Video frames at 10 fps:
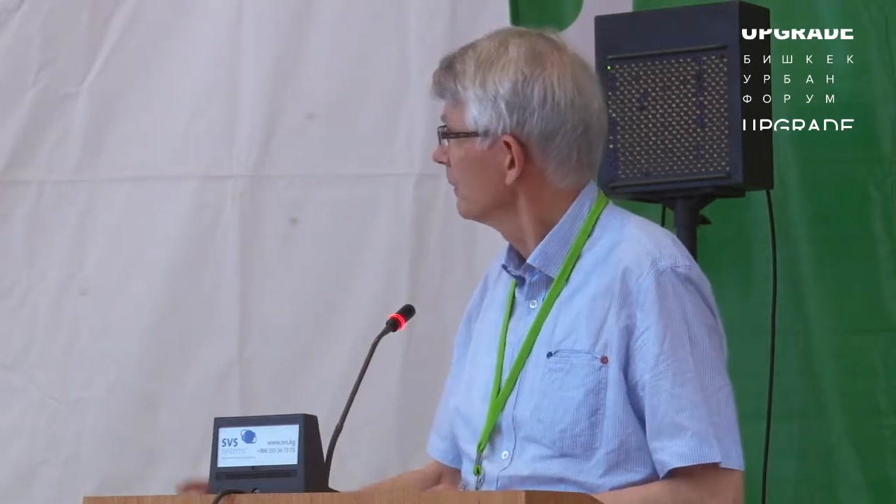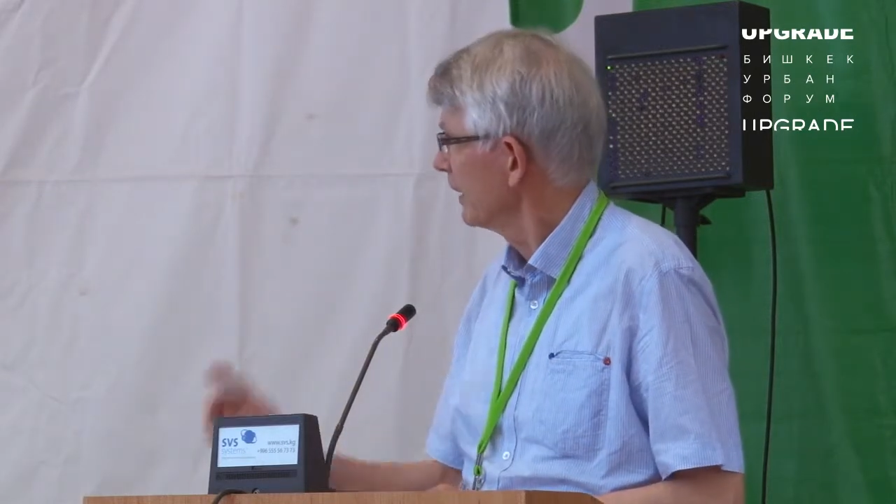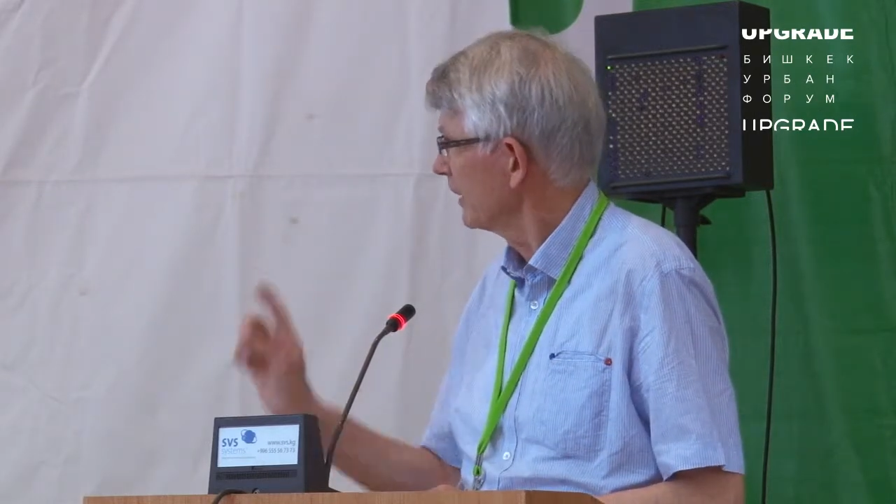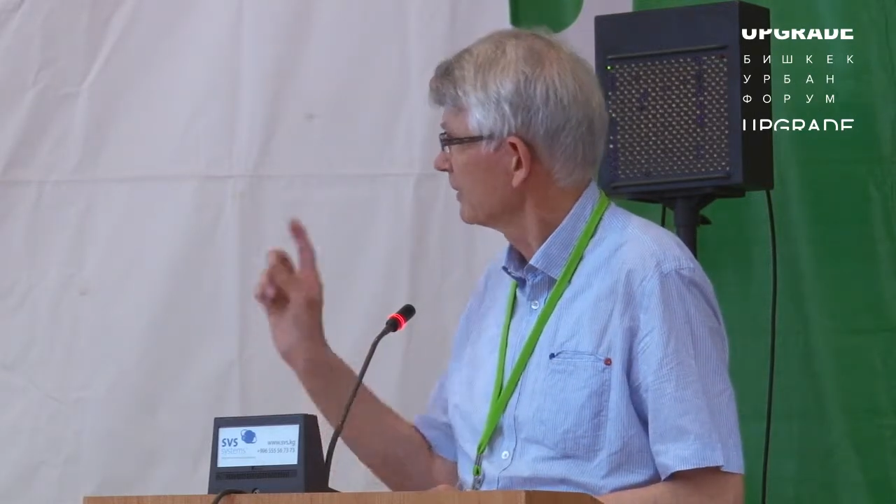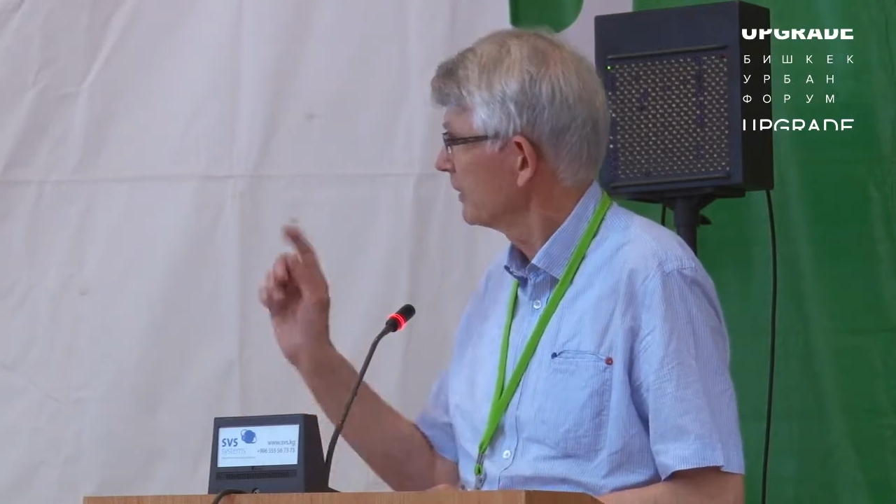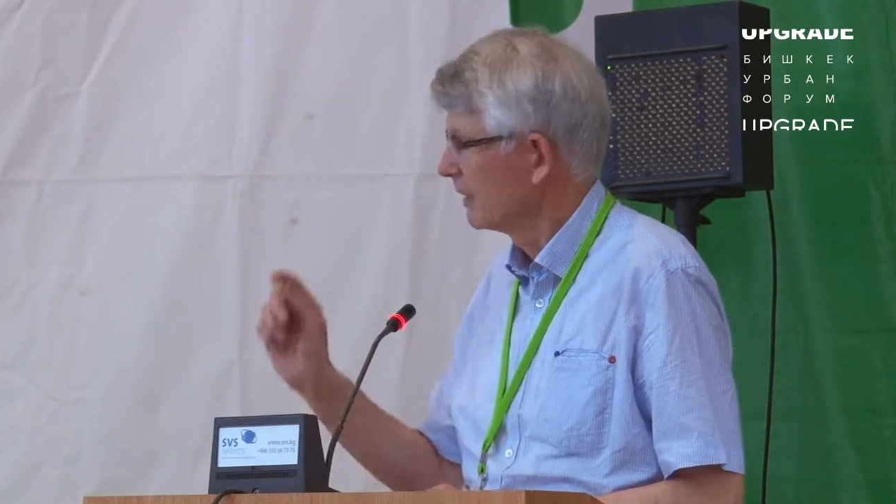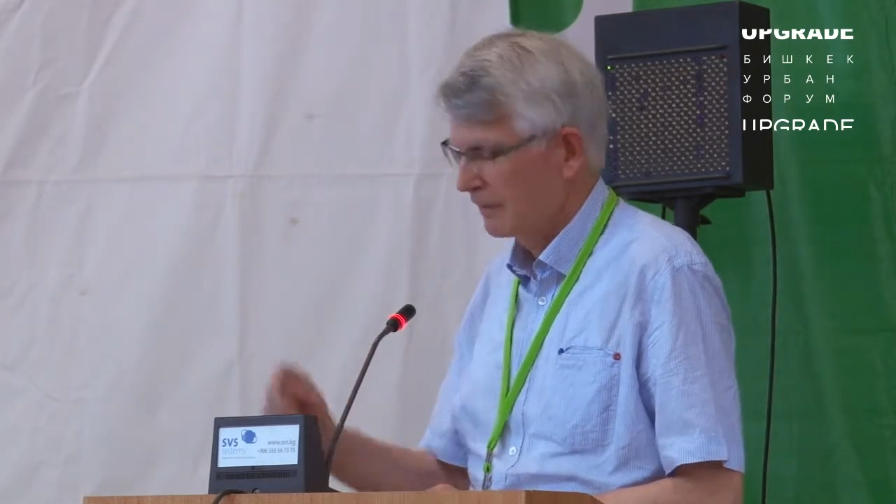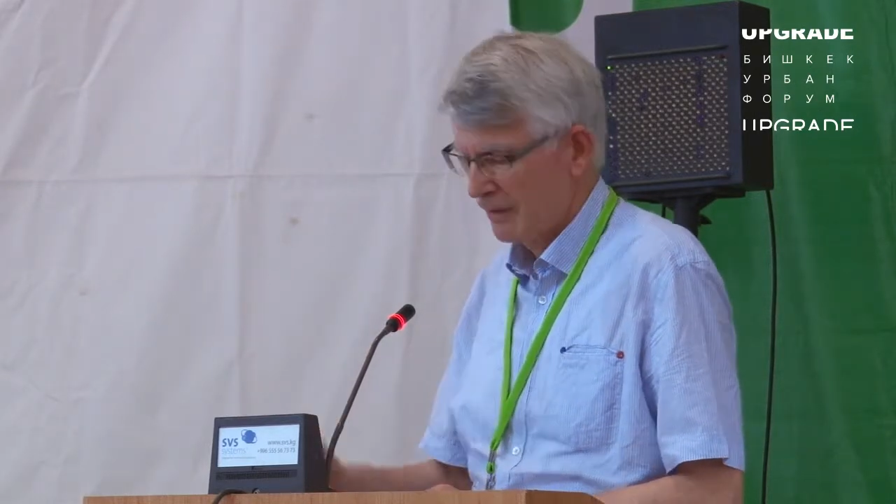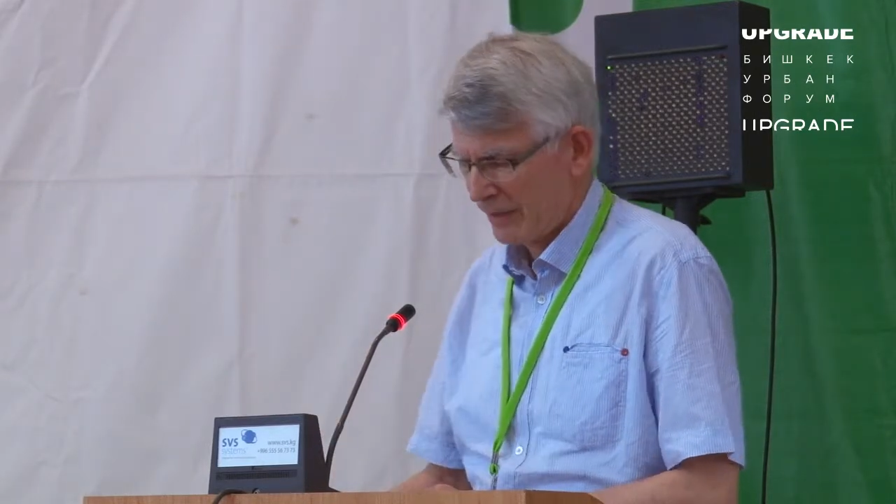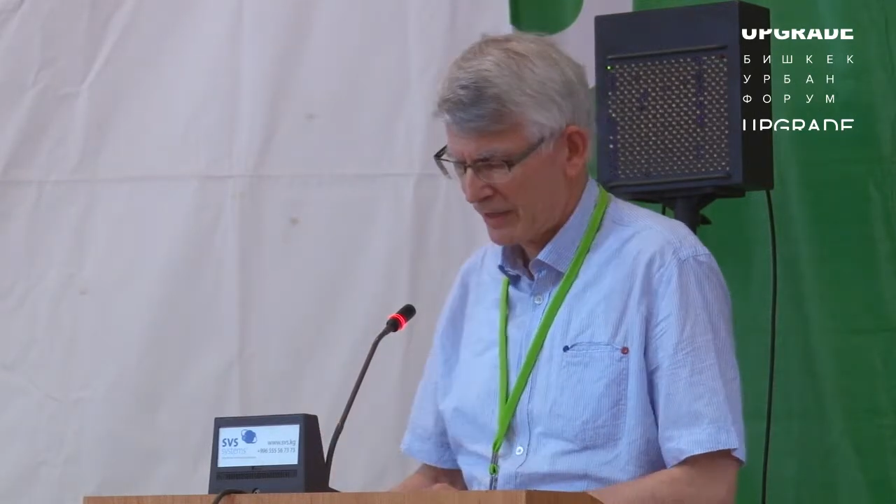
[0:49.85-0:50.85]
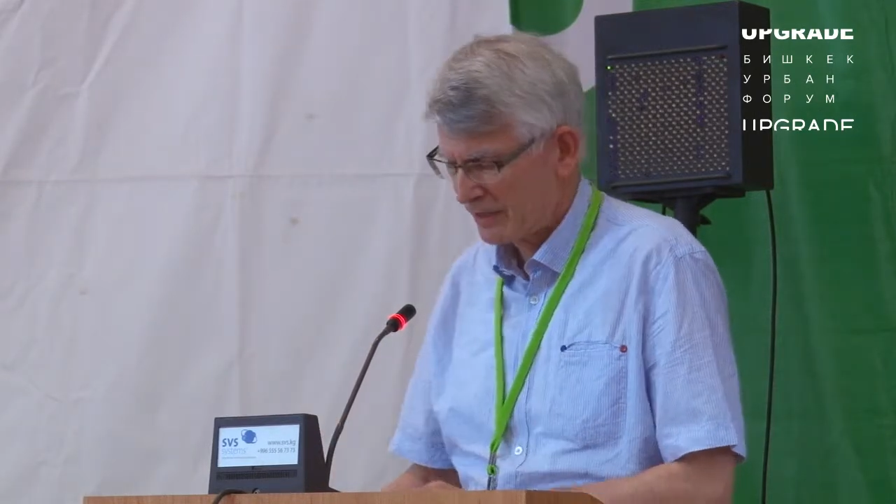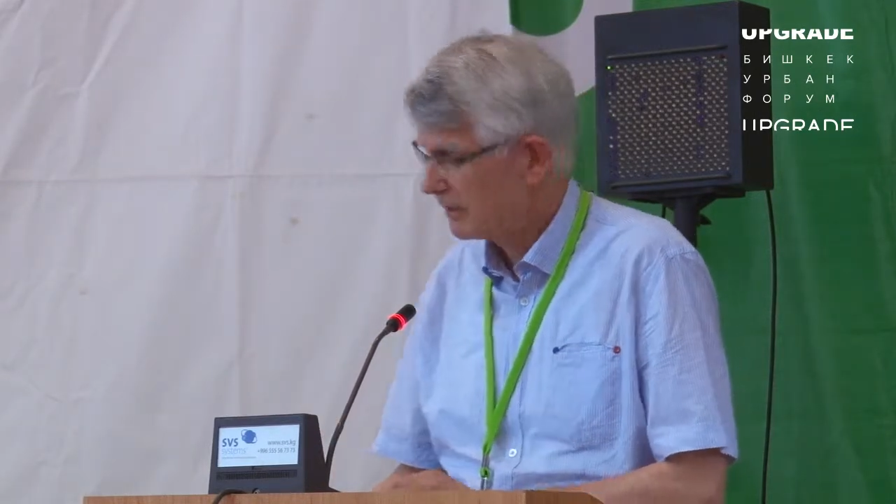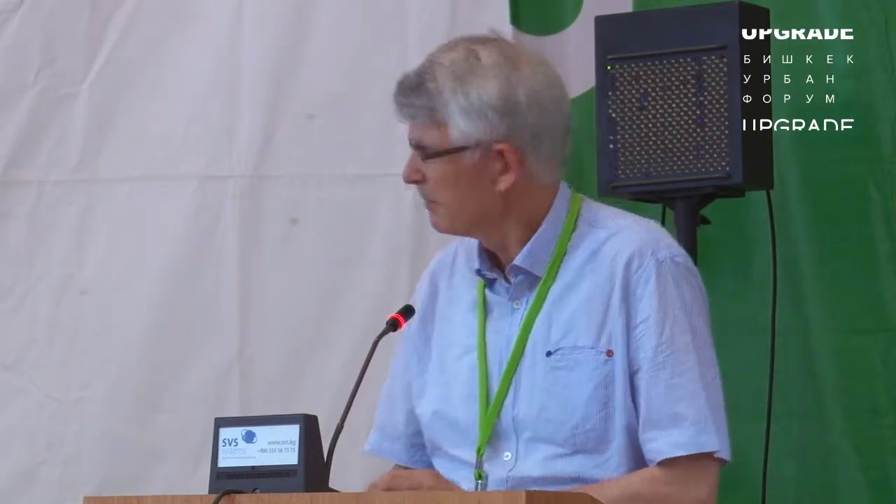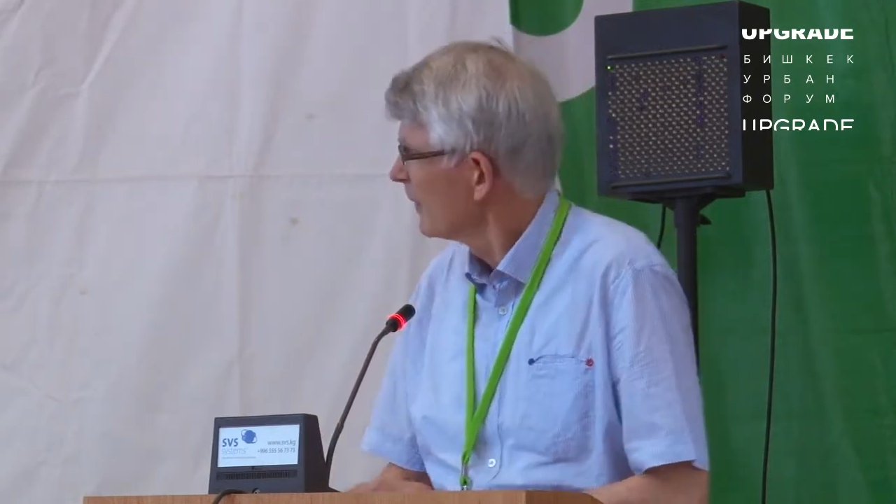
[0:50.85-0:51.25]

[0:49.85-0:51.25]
Yes, thanks.